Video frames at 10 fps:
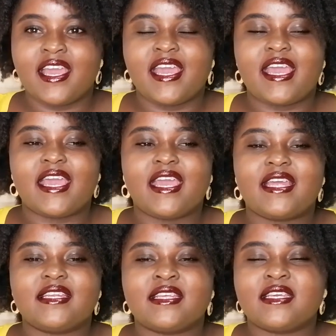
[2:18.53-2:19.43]

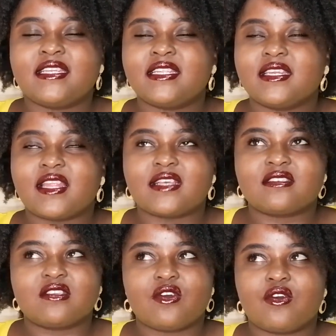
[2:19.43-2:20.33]
and it didn't
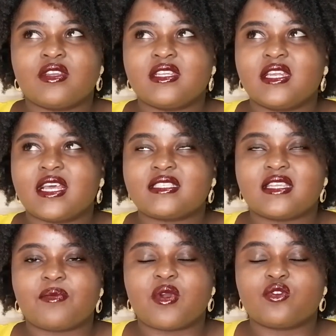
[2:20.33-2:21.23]
last long. It lasted
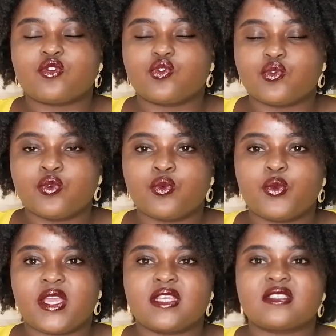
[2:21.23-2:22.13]
about 2
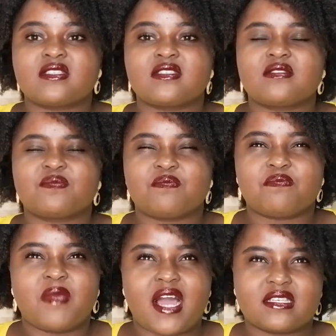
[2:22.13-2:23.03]
weeks
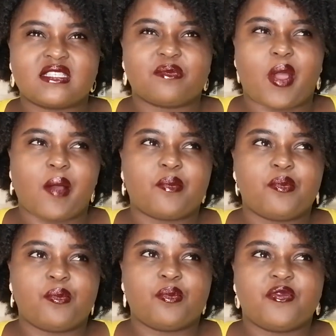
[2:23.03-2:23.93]
maximum,
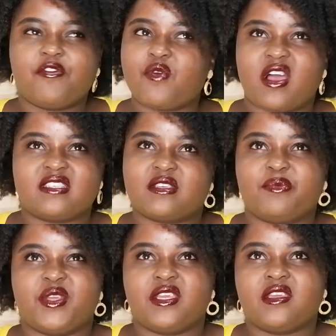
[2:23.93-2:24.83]
if you ask
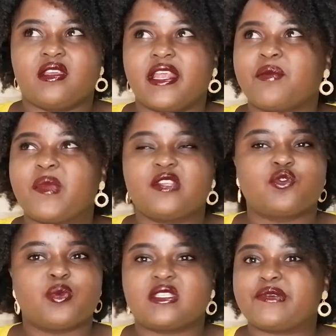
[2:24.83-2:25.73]
me. Like, by 2
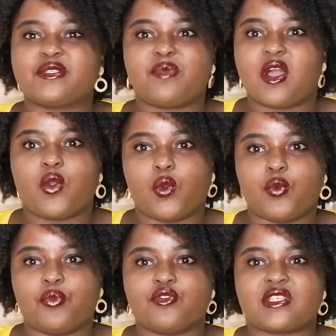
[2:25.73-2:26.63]
weeks I was back home
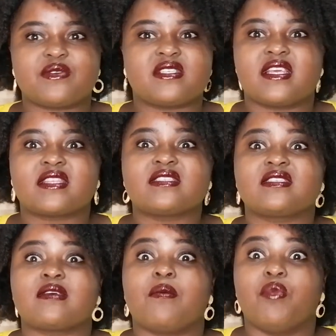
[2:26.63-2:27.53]
because I was like, this is
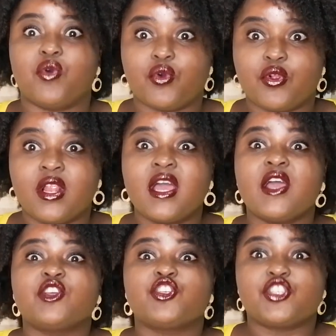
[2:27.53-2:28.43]
a
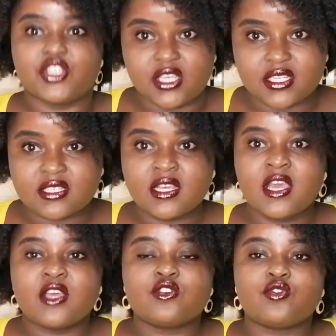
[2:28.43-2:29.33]
bullshit.
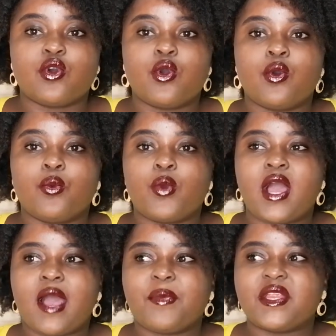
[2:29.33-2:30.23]
So what
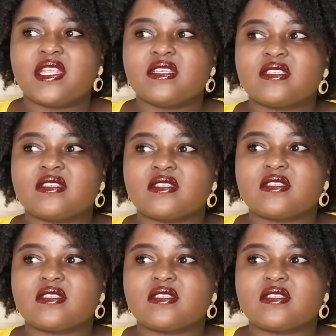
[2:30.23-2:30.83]
happened is,